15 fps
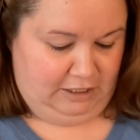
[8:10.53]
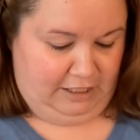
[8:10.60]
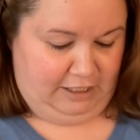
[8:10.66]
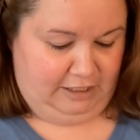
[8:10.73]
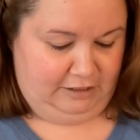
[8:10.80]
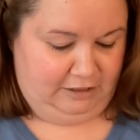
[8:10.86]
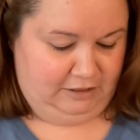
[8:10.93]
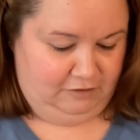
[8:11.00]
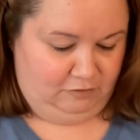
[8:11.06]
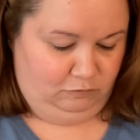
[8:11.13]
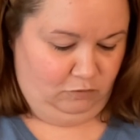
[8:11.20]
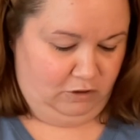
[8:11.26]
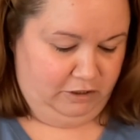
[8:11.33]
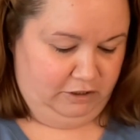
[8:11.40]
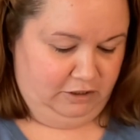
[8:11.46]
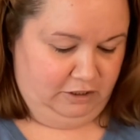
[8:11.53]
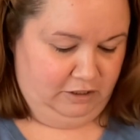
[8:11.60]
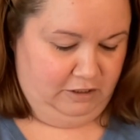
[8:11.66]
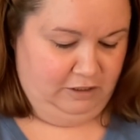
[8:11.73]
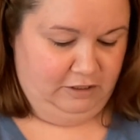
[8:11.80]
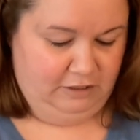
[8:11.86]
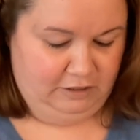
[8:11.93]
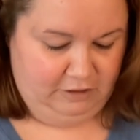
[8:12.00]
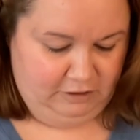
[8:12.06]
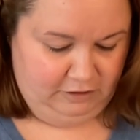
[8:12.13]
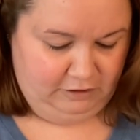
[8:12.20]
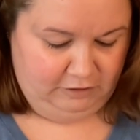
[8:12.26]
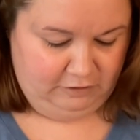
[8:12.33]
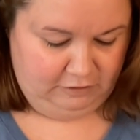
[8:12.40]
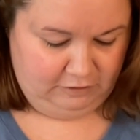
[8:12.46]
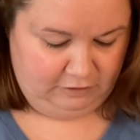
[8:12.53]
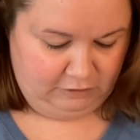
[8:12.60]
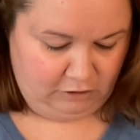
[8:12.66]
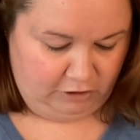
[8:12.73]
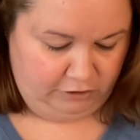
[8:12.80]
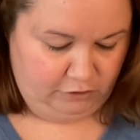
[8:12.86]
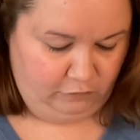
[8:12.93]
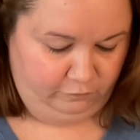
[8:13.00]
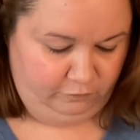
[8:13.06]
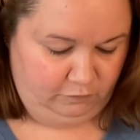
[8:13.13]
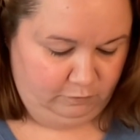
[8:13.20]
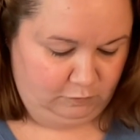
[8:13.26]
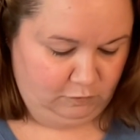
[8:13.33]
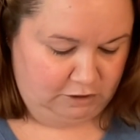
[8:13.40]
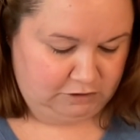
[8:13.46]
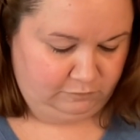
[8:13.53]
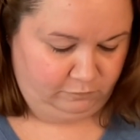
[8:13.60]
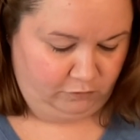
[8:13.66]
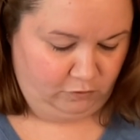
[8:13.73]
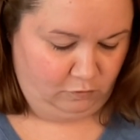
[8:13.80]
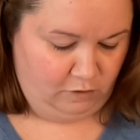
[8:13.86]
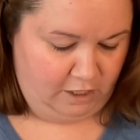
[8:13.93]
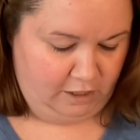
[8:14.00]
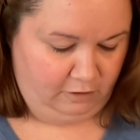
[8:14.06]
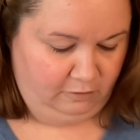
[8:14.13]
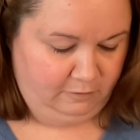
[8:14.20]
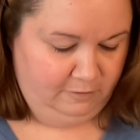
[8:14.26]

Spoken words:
And this one, y'all know if you've been watching for a while,